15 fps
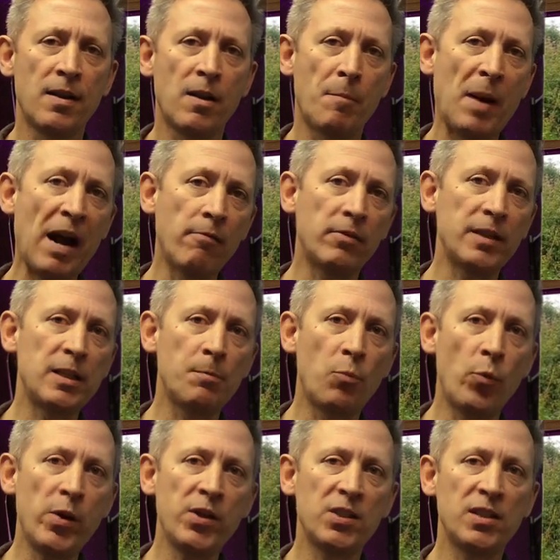Apparently the
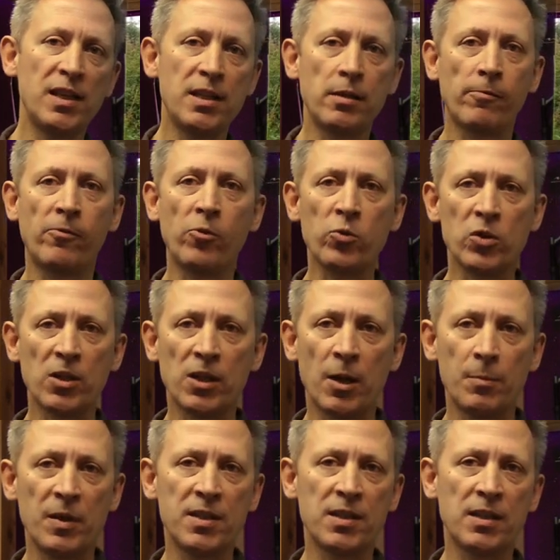poison in the
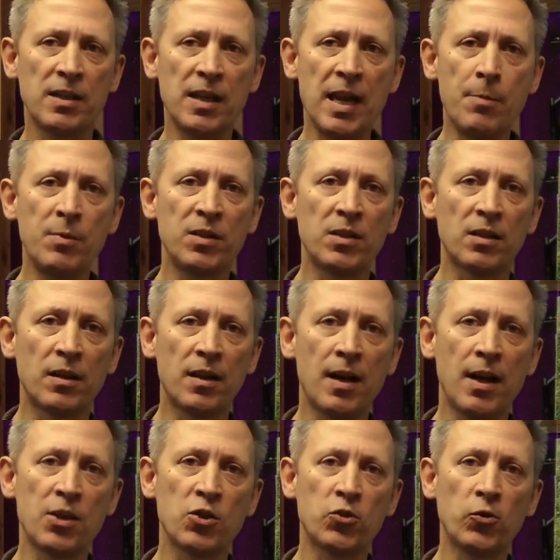foxglove is an inhibitor
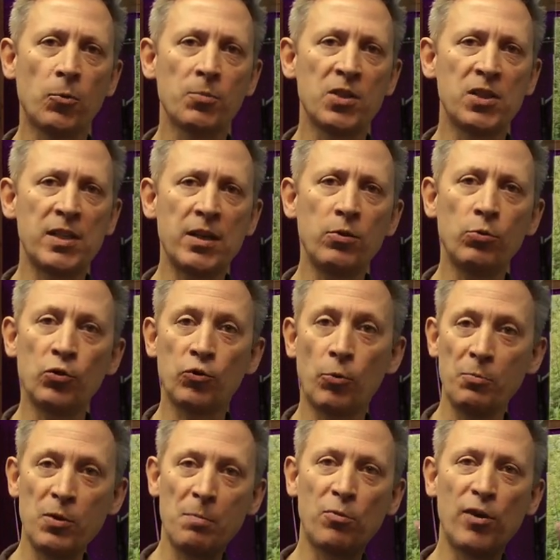and stops signals
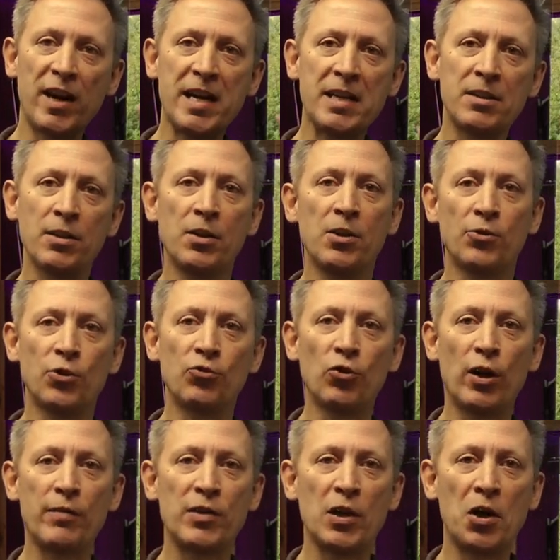from your brain to
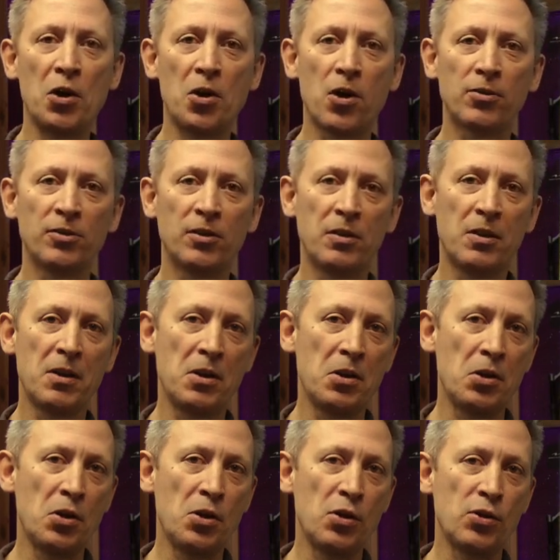drive your heart.
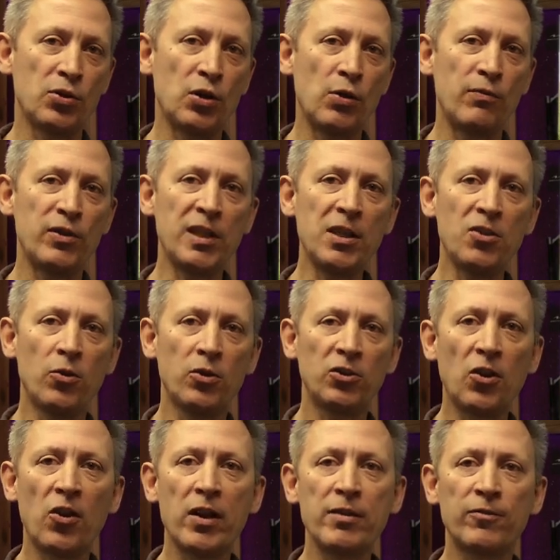So if you did not
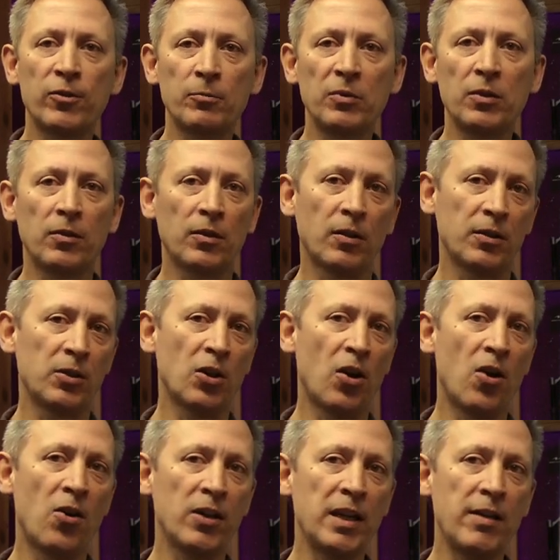die from your
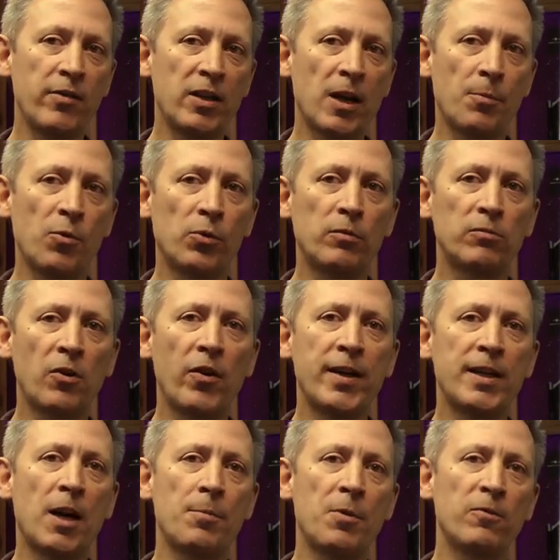heart giving up on a
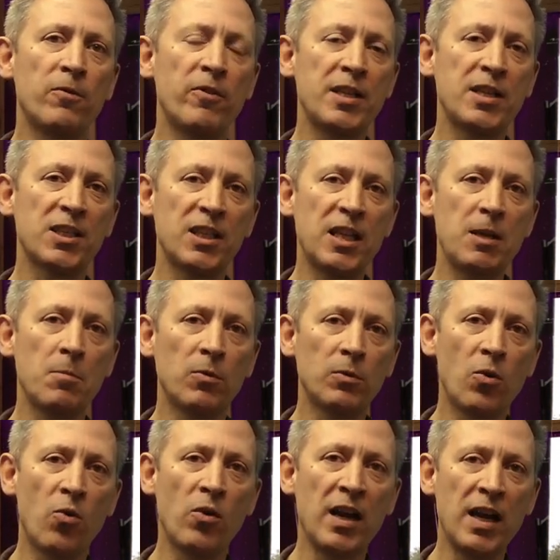ride up a very steep
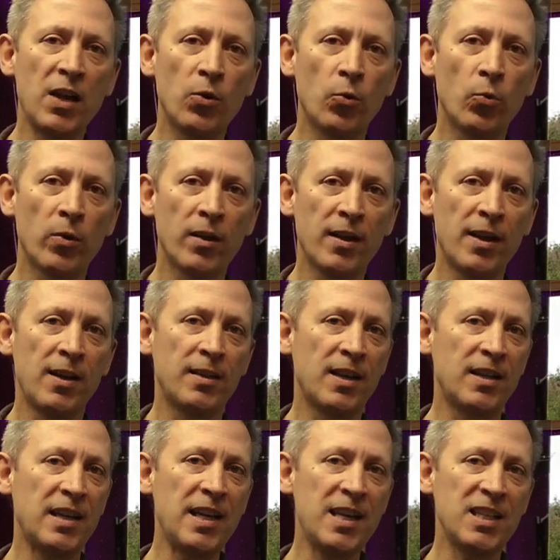long hill,
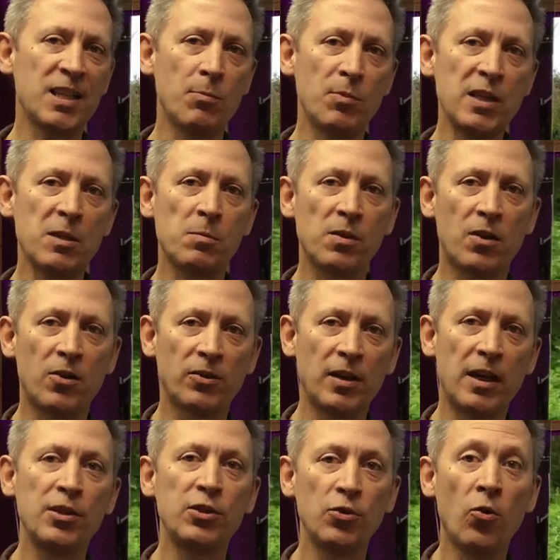then eat some of this plant
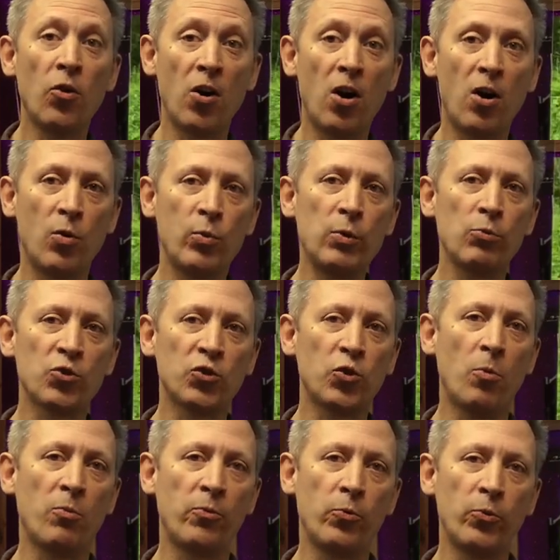and your heart will
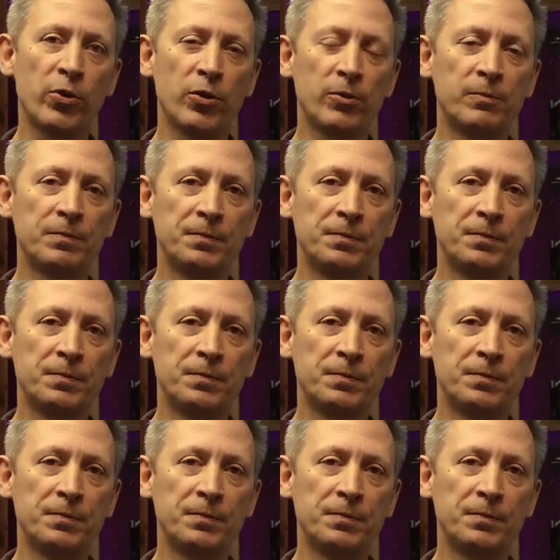stop for you.